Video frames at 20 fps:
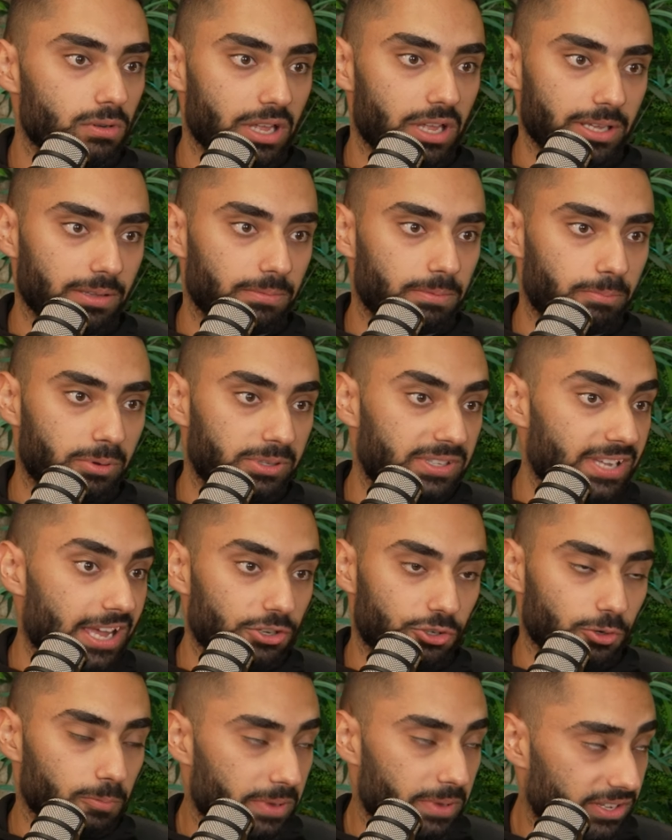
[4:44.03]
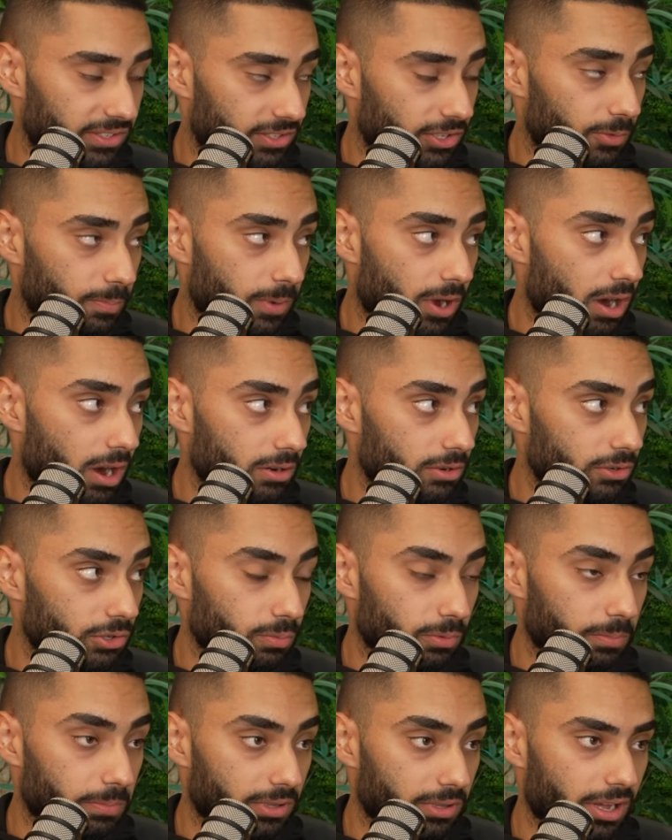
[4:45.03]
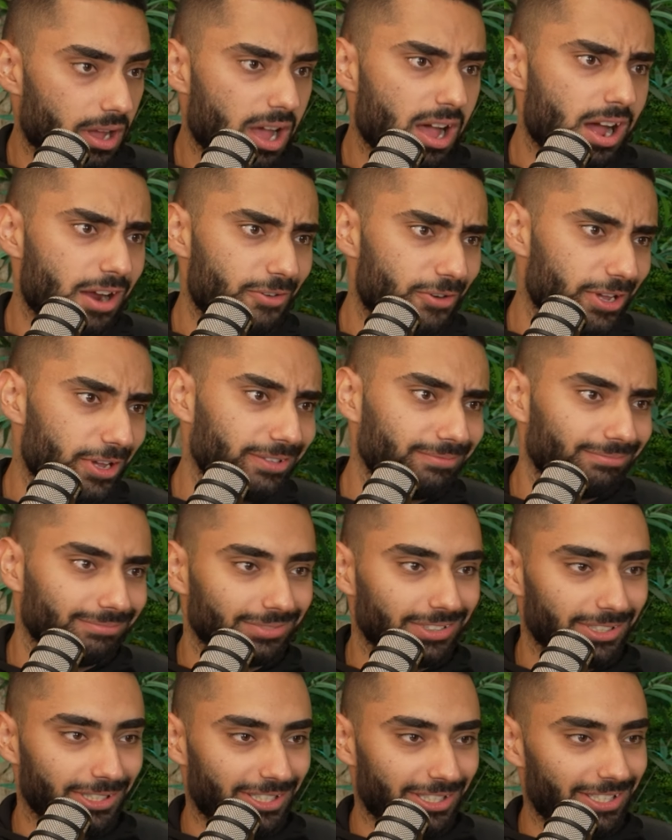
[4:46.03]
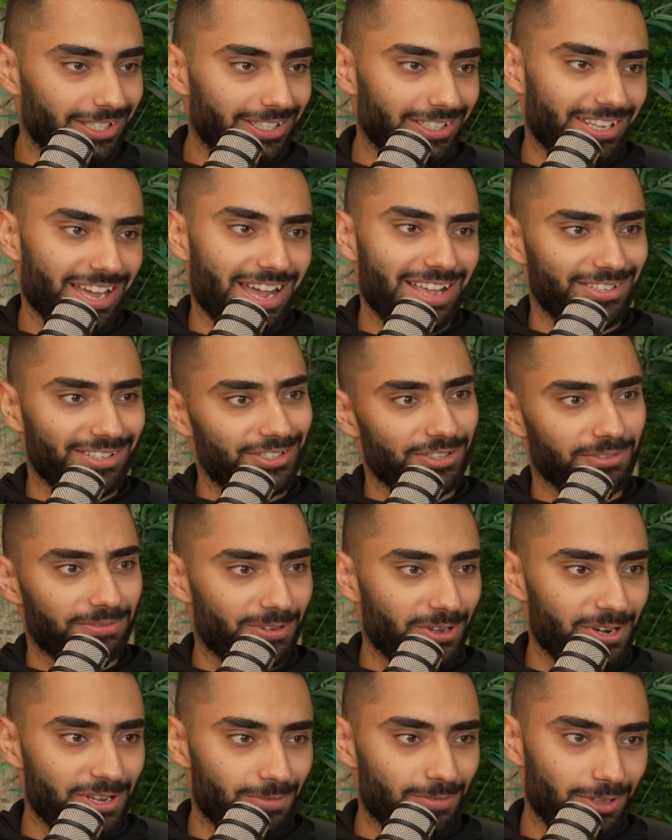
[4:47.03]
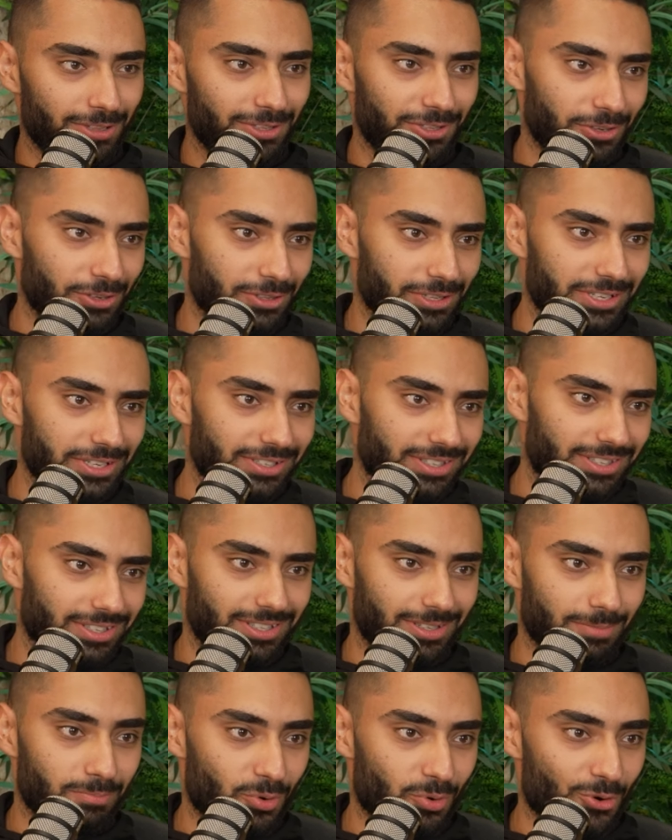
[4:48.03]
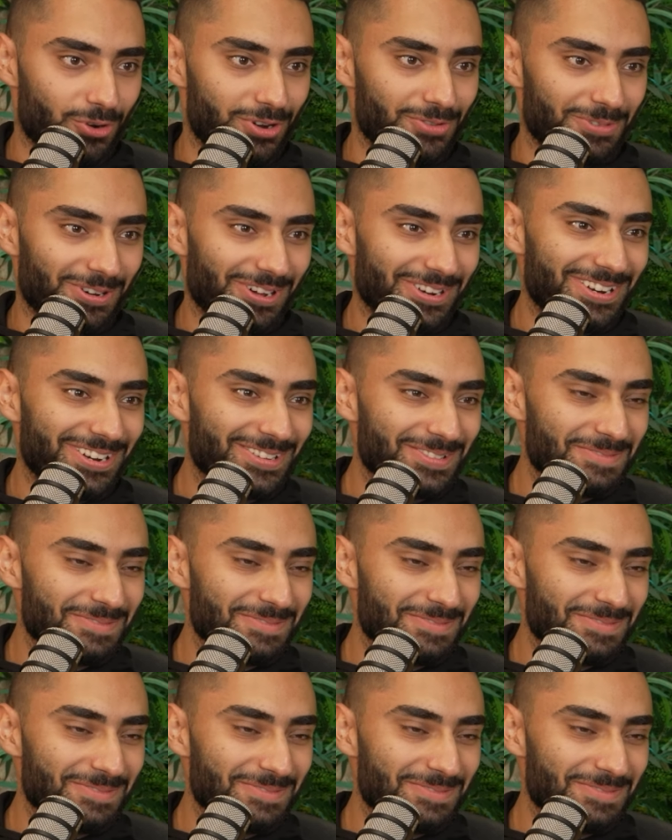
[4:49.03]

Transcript: Like potential business partners would be like, "Ah, oh, right, Kaz is the funny one, Dooley's the boring one."